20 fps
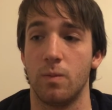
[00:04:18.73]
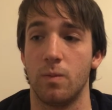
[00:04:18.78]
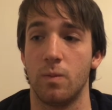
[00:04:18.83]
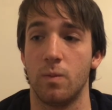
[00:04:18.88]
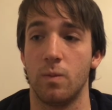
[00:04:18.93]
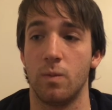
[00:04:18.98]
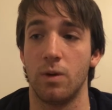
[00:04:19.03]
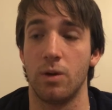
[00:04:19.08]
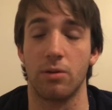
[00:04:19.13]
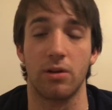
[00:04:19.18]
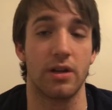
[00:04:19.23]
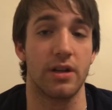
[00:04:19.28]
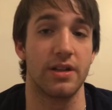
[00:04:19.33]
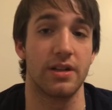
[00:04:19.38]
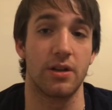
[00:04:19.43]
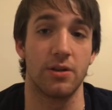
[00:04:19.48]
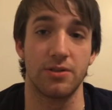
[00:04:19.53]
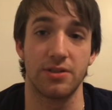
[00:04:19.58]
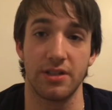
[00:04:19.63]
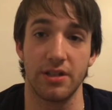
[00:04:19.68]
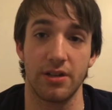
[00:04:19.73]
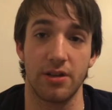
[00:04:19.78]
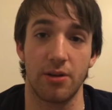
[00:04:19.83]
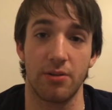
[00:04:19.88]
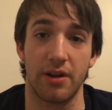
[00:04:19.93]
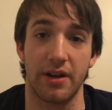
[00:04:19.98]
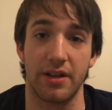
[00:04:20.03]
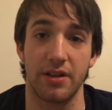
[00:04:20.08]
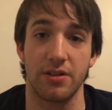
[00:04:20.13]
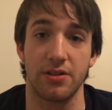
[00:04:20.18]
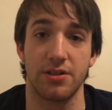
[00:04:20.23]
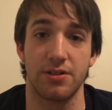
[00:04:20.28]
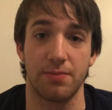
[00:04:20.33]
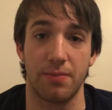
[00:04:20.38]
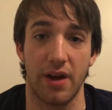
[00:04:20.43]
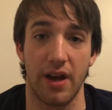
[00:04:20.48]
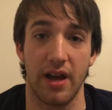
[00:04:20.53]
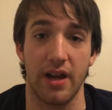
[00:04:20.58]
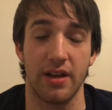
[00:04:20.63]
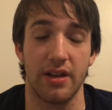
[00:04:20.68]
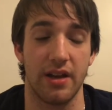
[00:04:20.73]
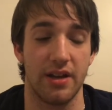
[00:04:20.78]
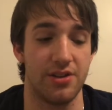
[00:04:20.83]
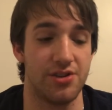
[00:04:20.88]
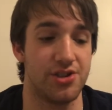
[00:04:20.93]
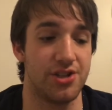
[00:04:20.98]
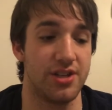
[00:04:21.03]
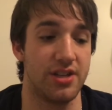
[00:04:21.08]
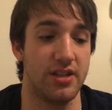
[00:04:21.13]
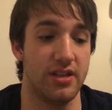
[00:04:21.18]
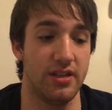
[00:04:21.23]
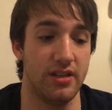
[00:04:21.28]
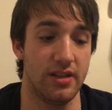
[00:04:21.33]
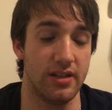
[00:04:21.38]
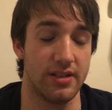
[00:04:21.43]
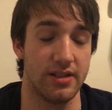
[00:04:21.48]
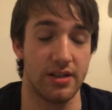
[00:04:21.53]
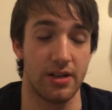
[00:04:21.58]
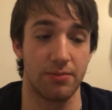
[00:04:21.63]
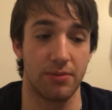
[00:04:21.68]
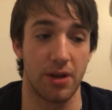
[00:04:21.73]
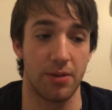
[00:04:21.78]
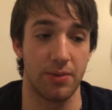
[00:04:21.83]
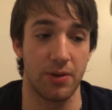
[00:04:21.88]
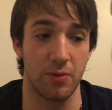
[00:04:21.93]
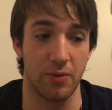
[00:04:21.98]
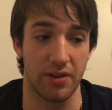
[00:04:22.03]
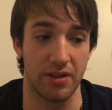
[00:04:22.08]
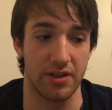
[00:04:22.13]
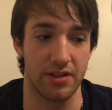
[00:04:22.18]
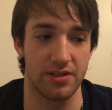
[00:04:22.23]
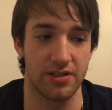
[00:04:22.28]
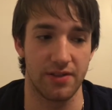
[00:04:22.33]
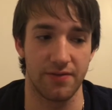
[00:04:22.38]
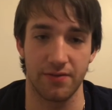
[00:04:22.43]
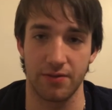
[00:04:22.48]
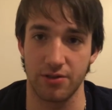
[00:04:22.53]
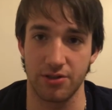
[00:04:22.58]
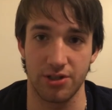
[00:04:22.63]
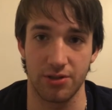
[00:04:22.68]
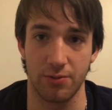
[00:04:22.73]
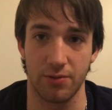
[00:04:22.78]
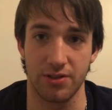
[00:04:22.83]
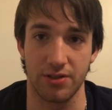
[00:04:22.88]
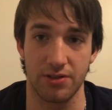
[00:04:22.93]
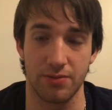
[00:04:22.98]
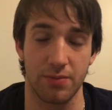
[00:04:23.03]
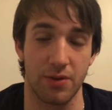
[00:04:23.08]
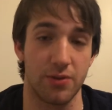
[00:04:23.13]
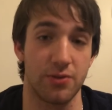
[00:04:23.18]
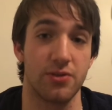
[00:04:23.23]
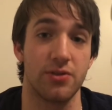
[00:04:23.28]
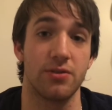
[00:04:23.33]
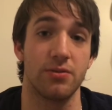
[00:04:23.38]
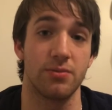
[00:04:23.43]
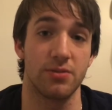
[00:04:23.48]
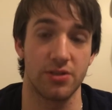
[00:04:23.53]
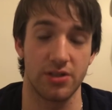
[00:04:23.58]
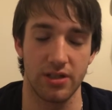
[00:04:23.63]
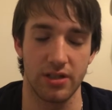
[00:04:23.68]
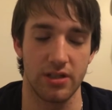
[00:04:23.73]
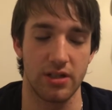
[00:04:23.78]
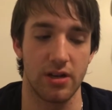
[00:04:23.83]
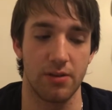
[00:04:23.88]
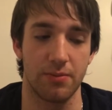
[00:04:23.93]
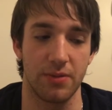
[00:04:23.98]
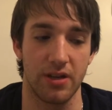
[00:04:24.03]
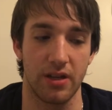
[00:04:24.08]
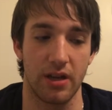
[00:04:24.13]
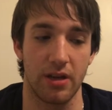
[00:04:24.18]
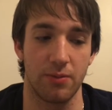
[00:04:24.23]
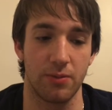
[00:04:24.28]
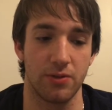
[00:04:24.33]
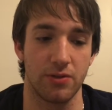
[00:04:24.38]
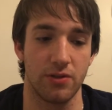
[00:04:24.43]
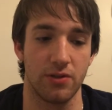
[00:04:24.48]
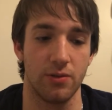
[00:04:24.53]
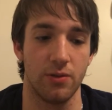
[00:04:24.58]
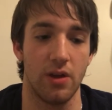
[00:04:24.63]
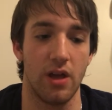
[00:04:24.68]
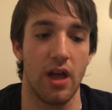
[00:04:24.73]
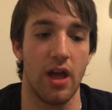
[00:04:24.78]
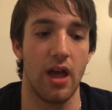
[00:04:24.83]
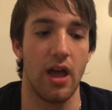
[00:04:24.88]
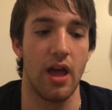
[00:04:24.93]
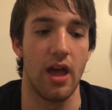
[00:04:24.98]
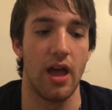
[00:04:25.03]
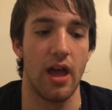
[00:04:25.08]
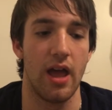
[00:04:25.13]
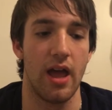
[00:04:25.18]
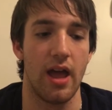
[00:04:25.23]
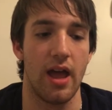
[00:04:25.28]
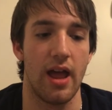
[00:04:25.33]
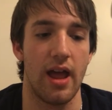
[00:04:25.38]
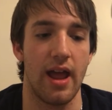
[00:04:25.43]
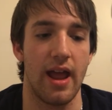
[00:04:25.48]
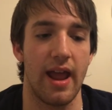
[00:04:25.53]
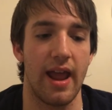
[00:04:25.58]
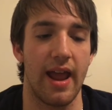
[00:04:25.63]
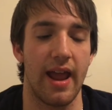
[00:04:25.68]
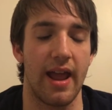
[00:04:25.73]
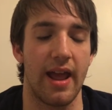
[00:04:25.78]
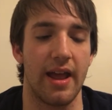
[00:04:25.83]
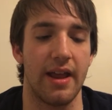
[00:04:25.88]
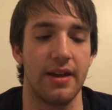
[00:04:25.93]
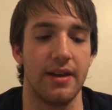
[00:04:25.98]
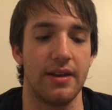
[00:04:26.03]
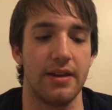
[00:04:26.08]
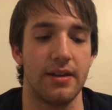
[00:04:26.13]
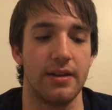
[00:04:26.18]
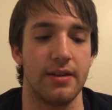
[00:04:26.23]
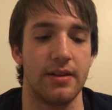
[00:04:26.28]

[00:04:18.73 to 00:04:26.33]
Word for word: we were gonna go sit in our regular spot, and she ended up coming with us. At first she wasn't supposed to, but she ended up being able to. And